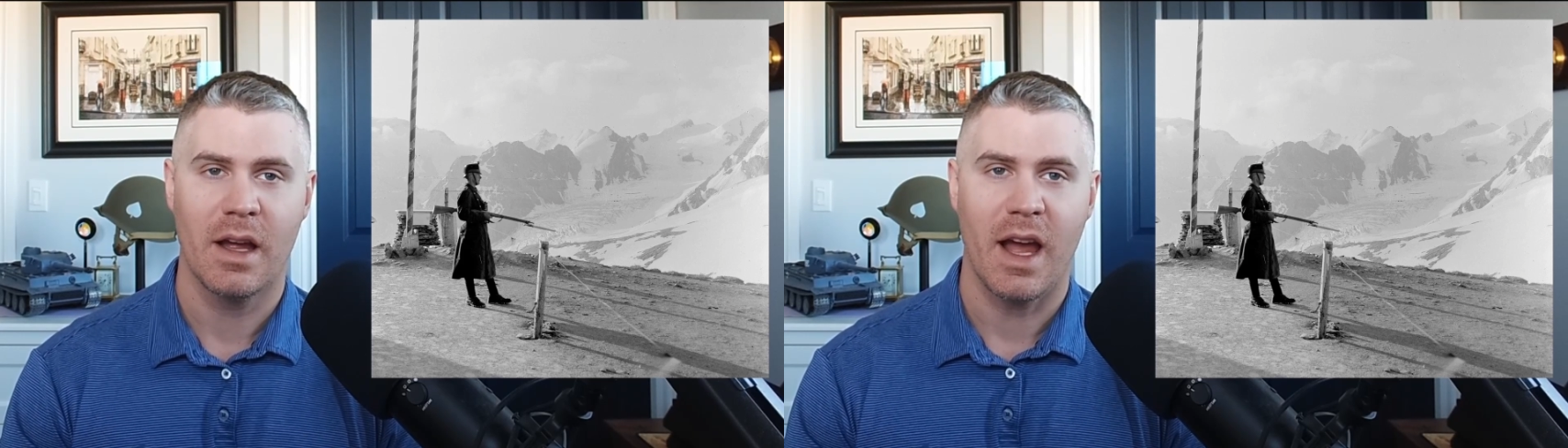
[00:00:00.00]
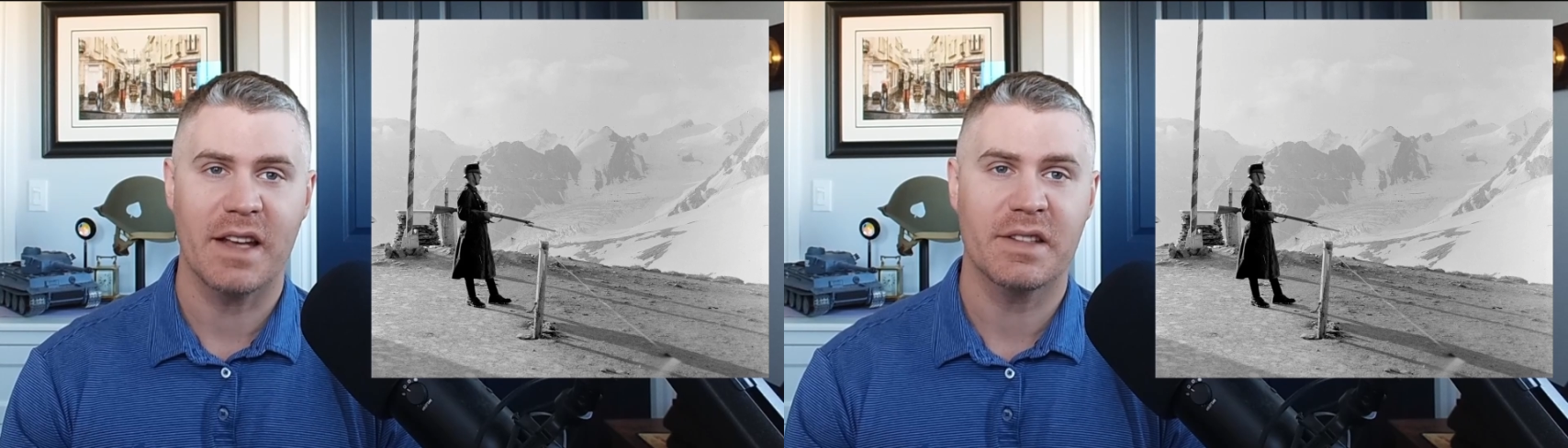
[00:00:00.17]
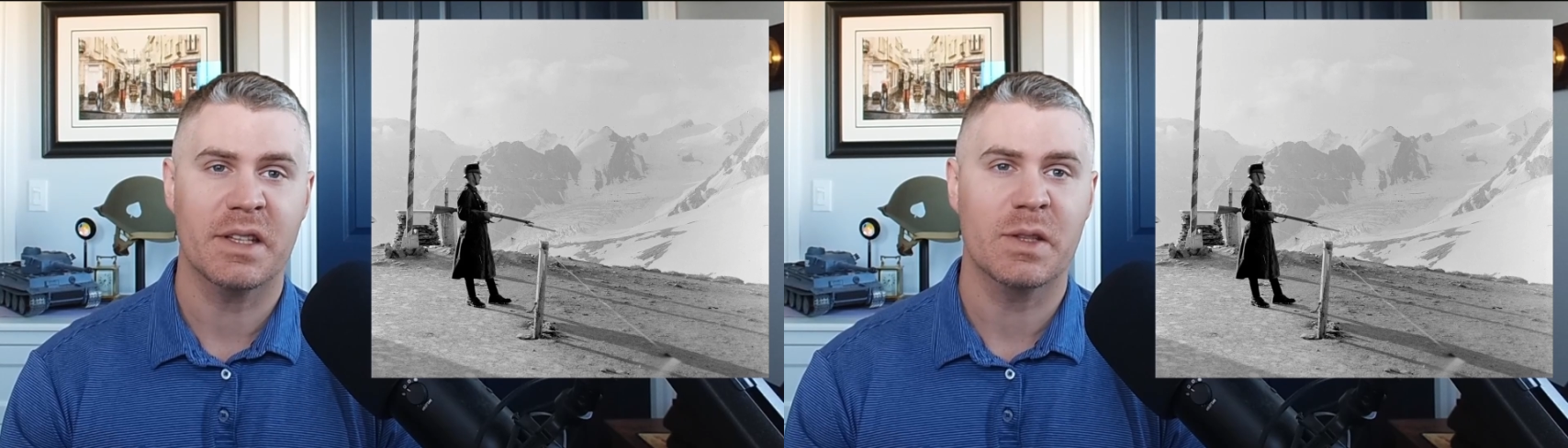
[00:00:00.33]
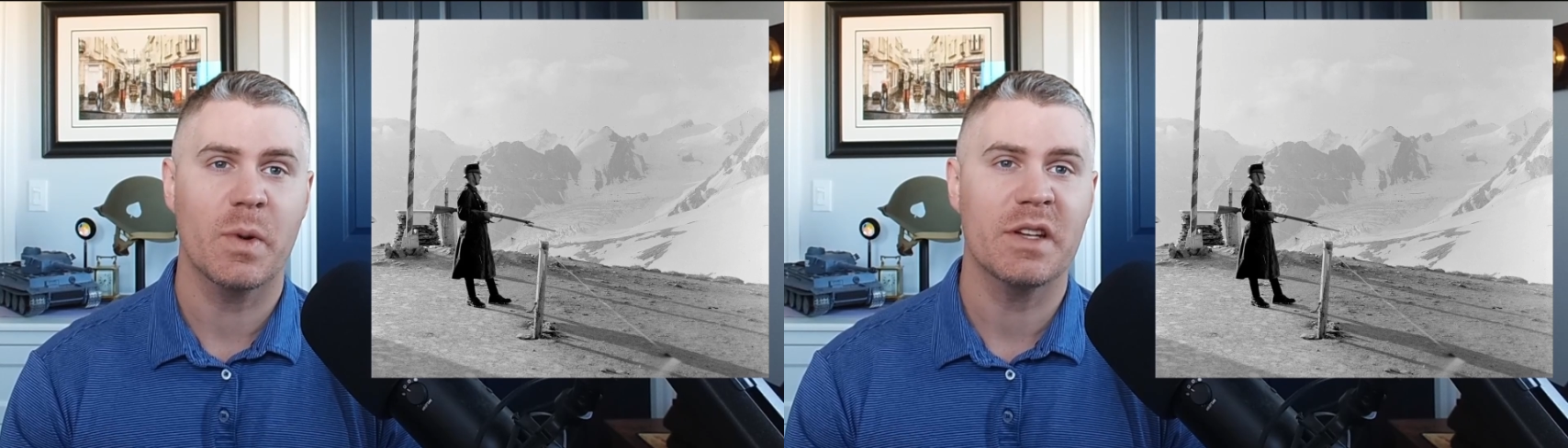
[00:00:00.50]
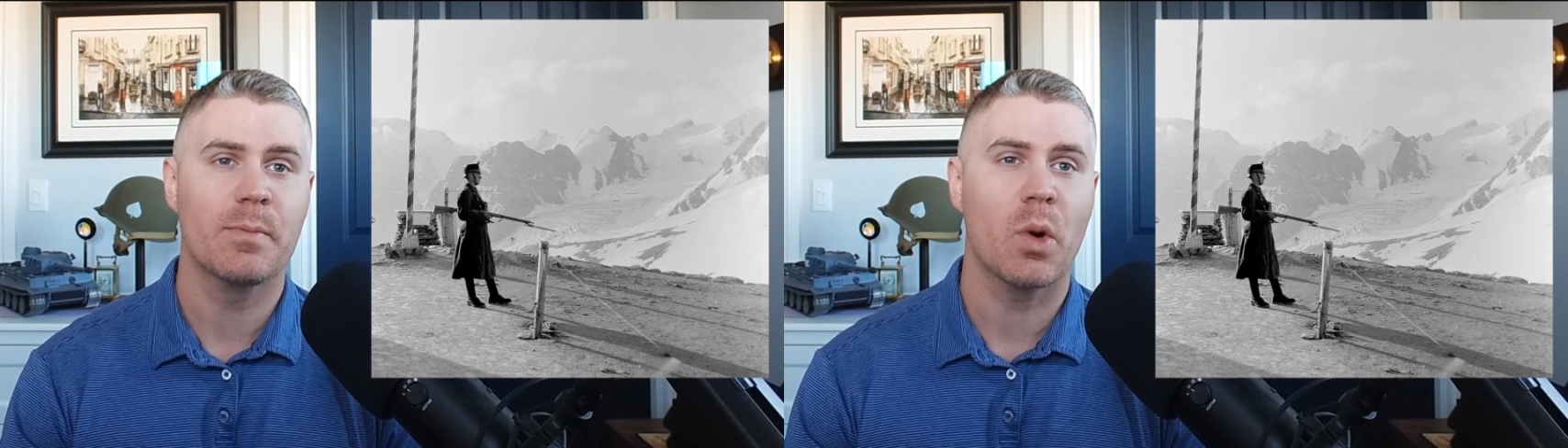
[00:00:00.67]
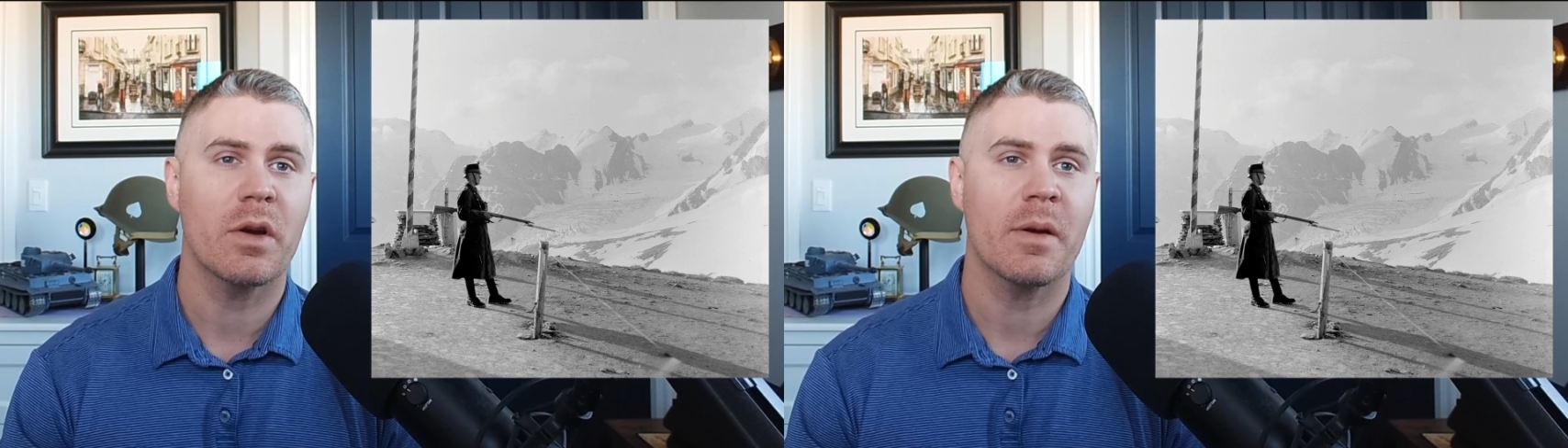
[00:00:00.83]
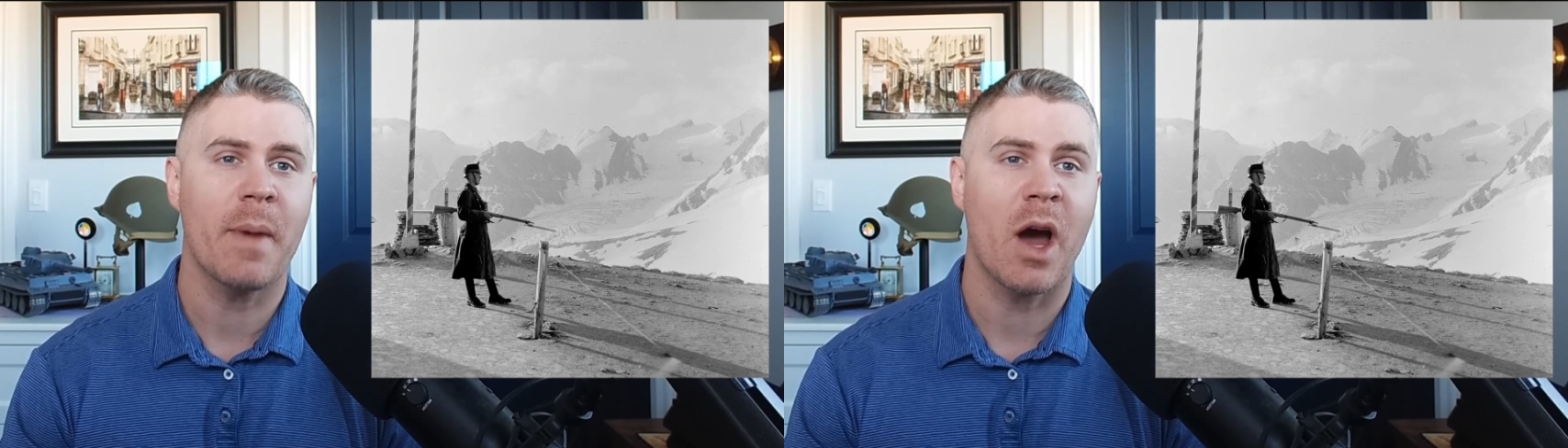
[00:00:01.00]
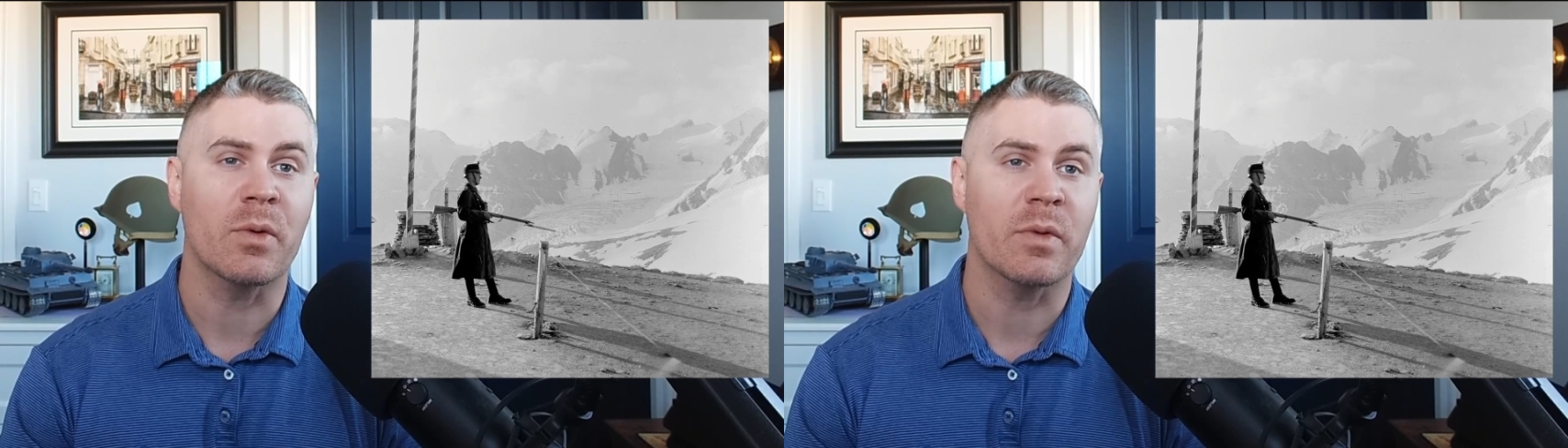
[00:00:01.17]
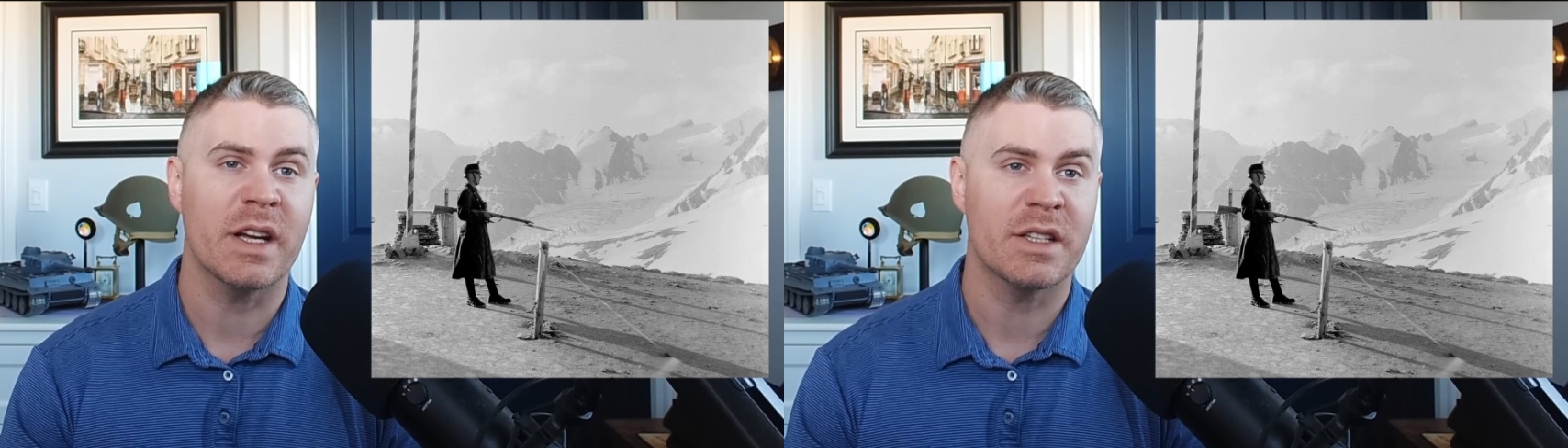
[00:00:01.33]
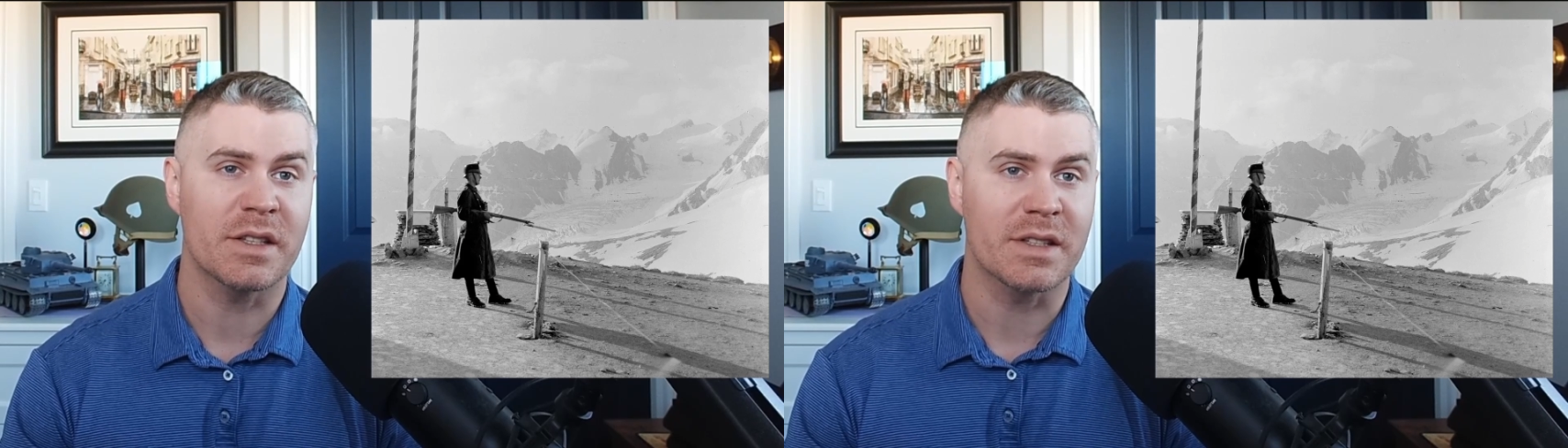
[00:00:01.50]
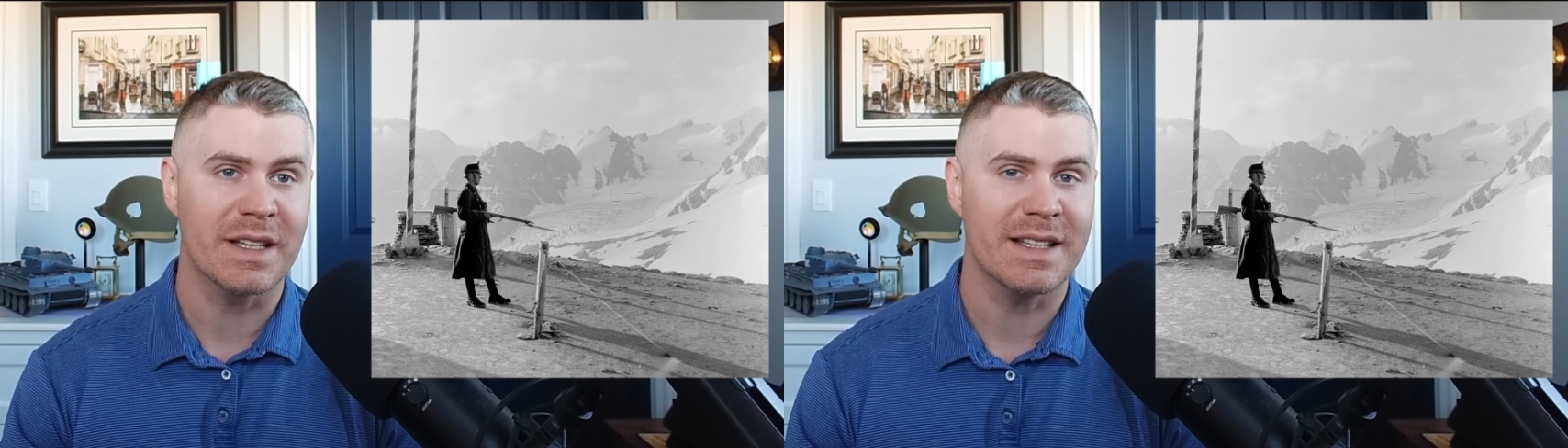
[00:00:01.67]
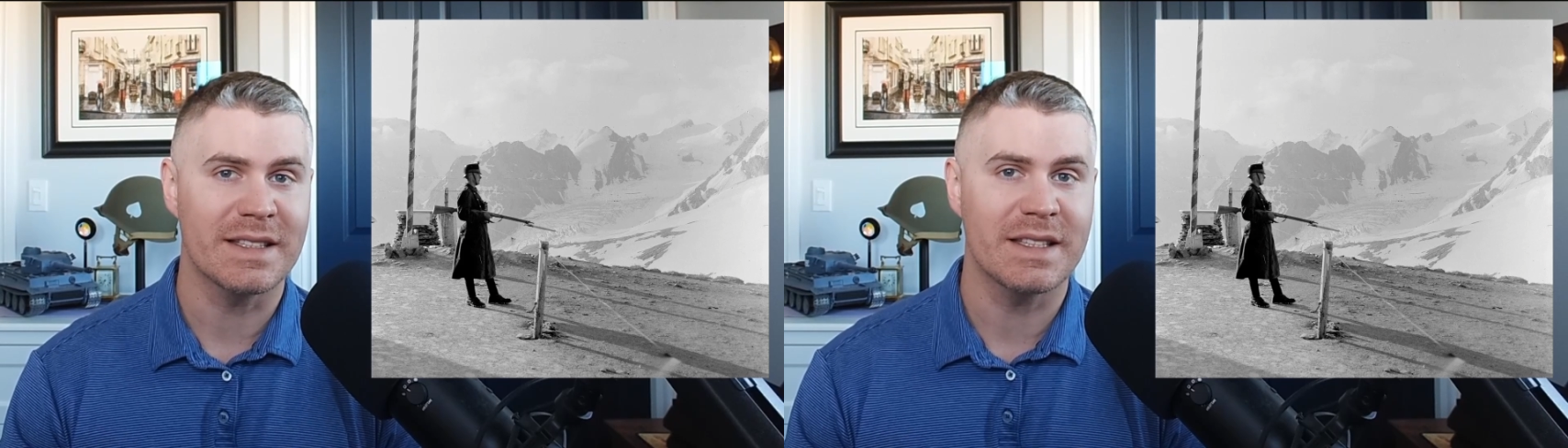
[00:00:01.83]
as the Swiss border mountain ranges
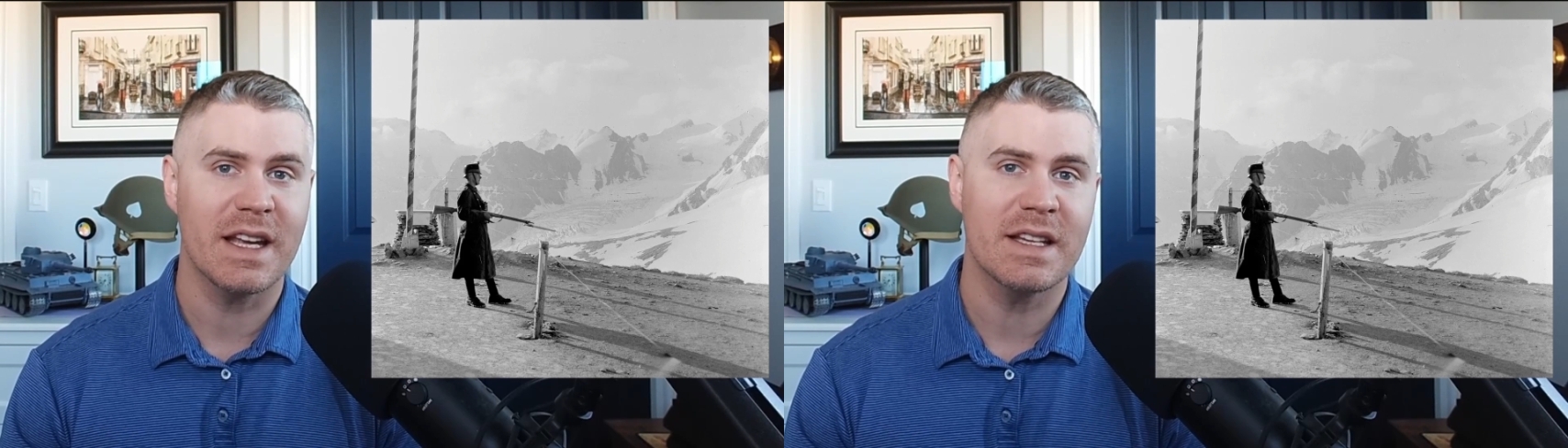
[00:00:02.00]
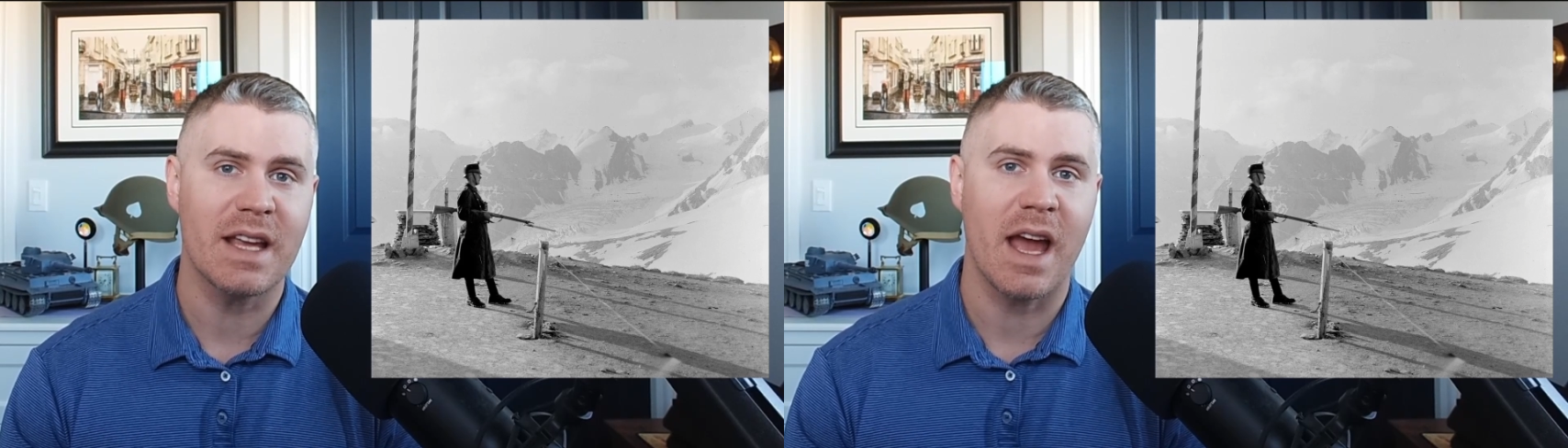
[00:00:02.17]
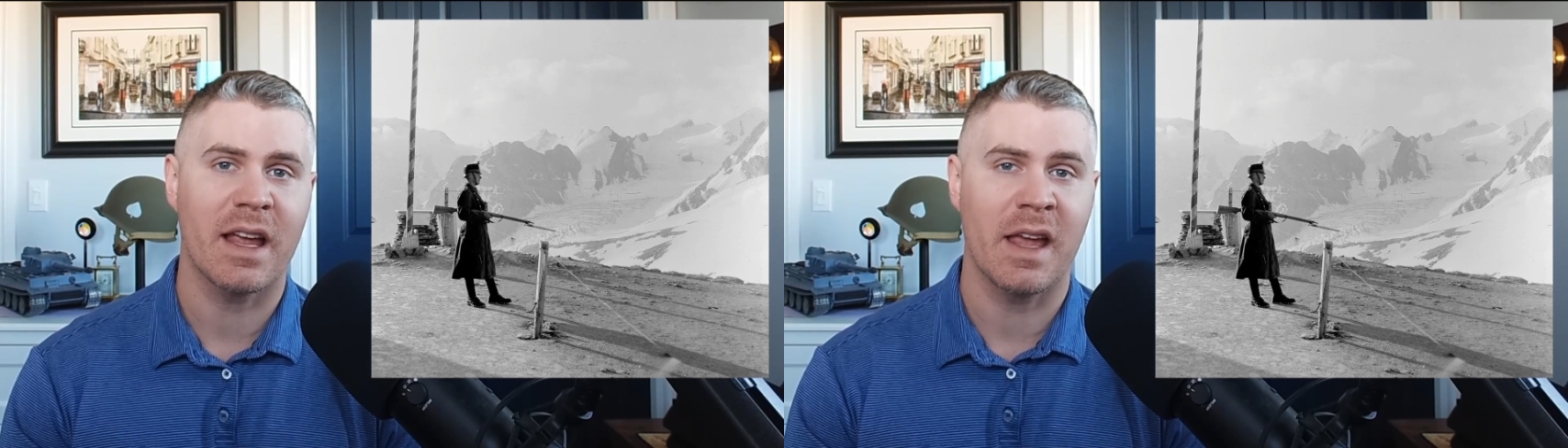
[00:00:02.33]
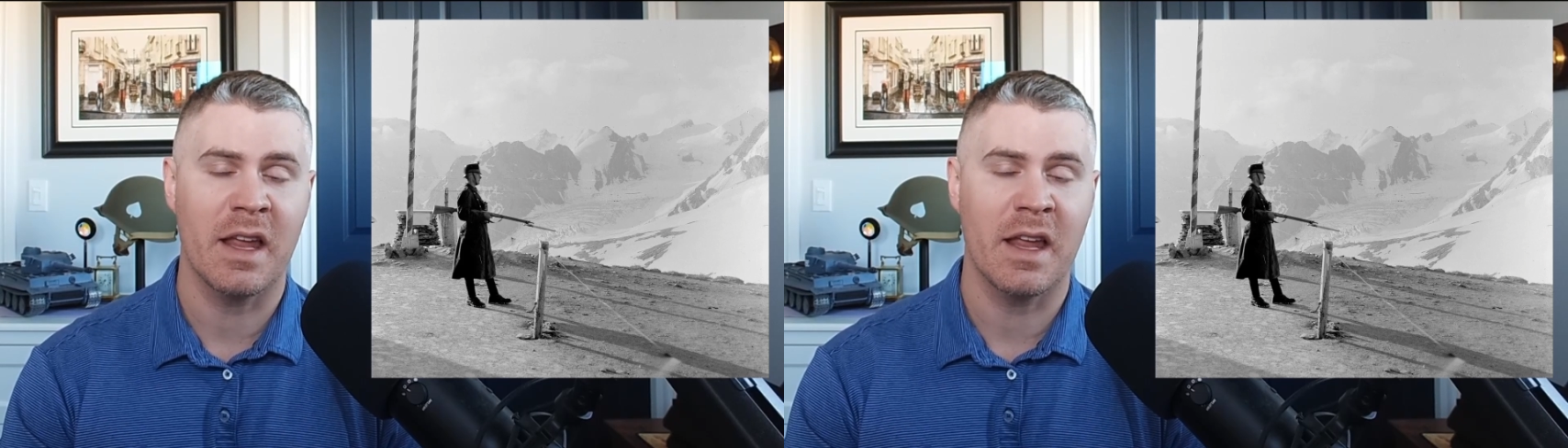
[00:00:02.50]
can zigzag